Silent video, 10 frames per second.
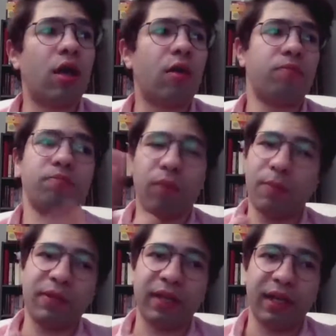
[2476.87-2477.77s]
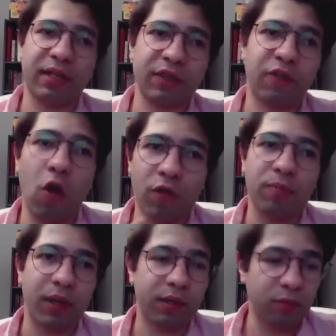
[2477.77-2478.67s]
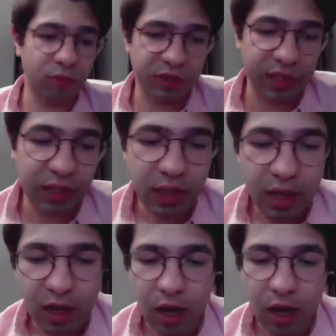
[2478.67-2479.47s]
Uh, might be delayed because of COVID, but we'll see.